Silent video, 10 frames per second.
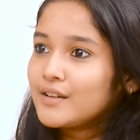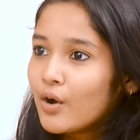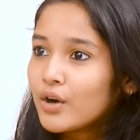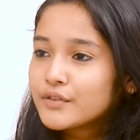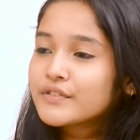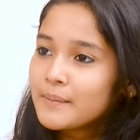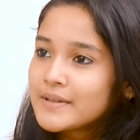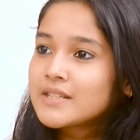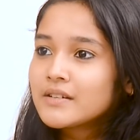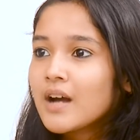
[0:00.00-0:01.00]
Lot of
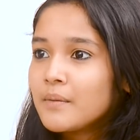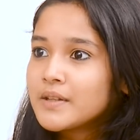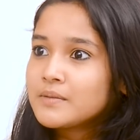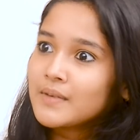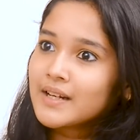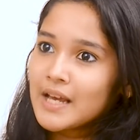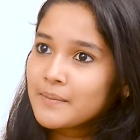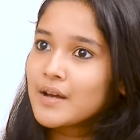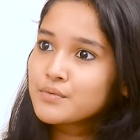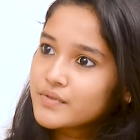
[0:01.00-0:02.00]
comments had come that my
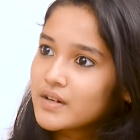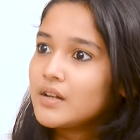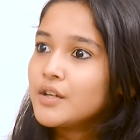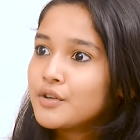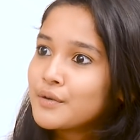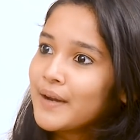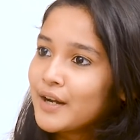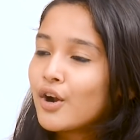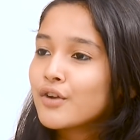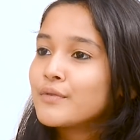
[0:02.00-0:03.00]
climax was really good and
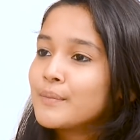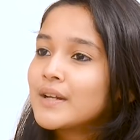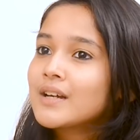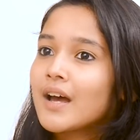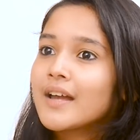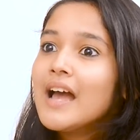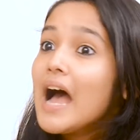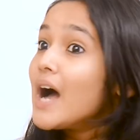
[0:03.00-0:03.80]
made a lot of people cry.